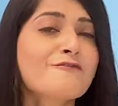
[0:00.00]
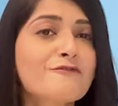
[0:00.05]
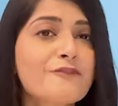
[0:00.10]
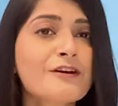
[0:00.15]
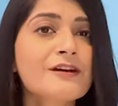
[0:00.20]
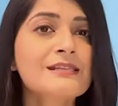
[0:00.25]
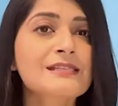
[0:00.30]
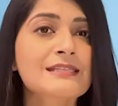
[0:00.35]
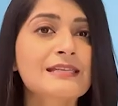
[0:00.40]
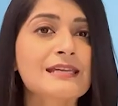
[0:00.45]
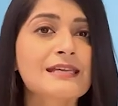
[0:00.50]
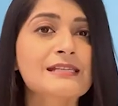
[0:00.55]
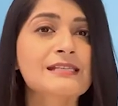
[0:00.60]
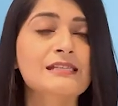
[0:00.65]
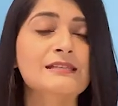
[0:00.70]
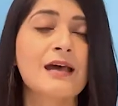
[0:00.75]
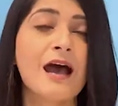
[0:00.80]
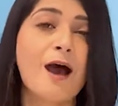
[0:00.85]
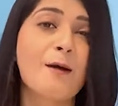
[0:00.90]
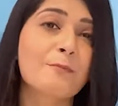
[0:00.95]
First
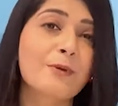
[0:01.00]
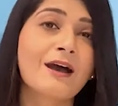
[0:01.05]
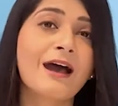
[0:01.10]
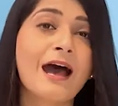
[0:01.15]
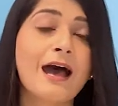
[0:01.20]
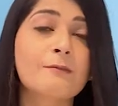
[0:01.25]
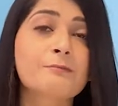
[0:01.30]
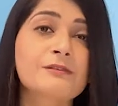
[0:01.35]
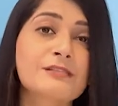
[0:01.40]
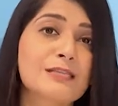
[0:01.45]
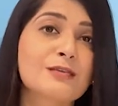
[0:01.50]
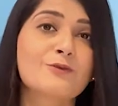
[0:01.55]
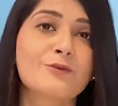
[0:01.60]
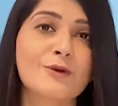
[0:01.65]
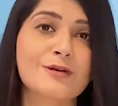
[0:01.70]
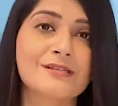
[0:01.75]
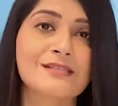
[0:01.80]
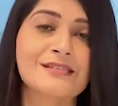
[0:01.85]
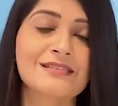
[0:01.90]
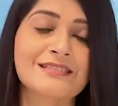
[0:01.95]
days are perhaps the
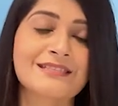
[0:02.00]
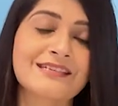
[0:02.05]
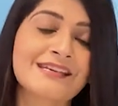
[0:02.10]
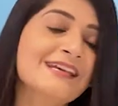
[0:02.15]
worst.